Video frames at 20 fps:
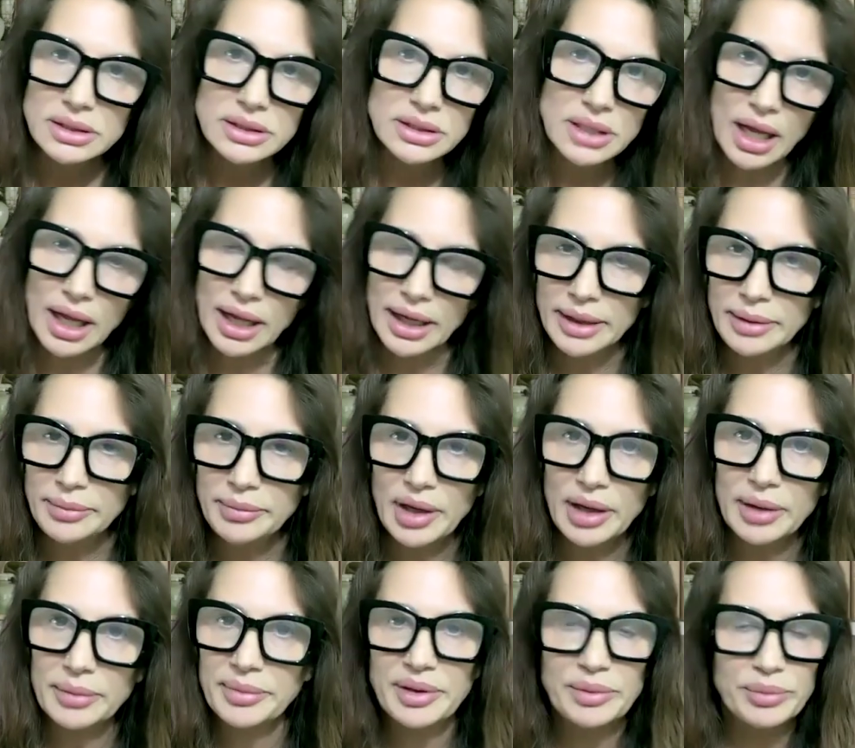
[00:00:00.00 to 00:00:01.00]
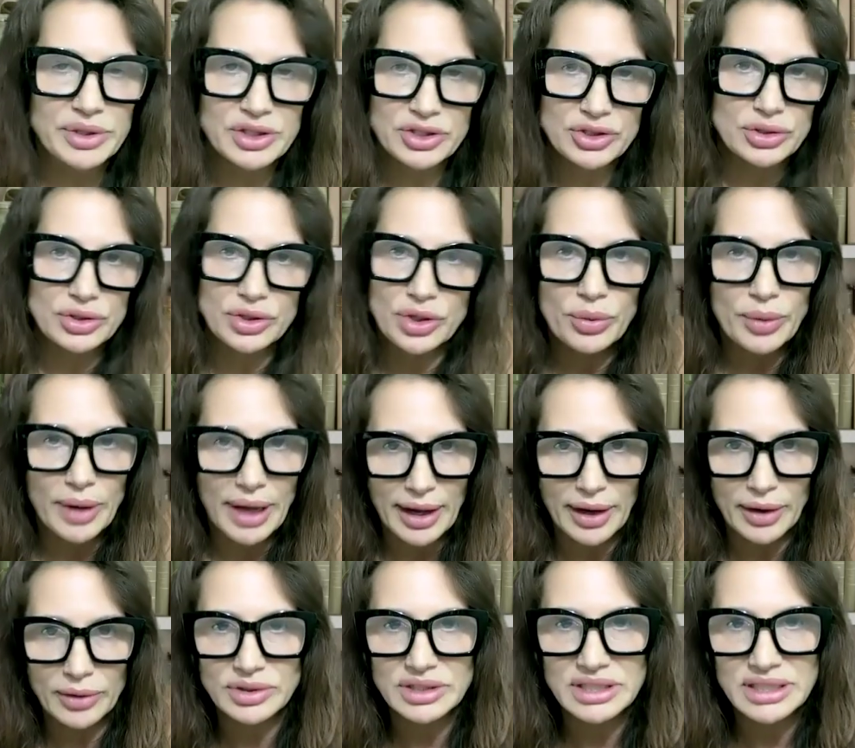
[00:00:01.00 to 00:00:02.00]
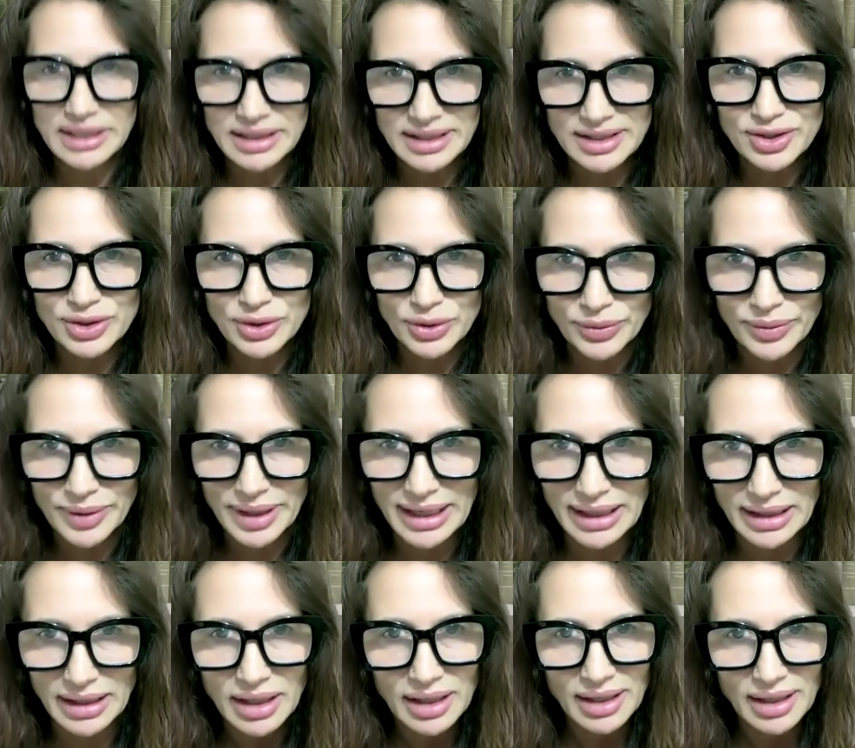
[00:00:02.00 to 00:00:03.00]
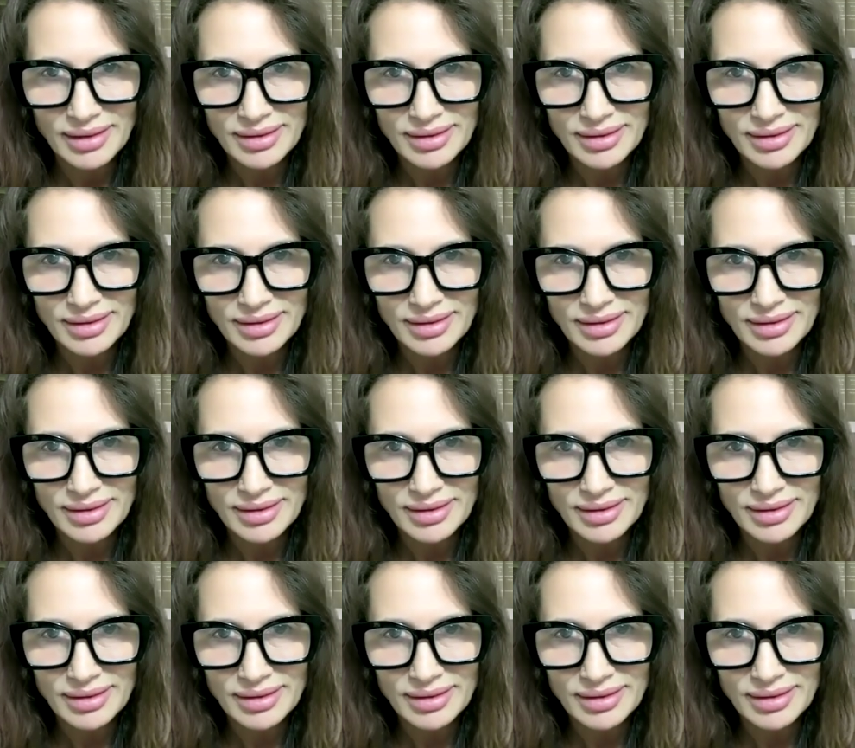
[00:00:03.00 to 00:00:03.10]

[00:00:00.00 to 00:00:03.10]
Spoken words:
time? I mean, we should know how to integrate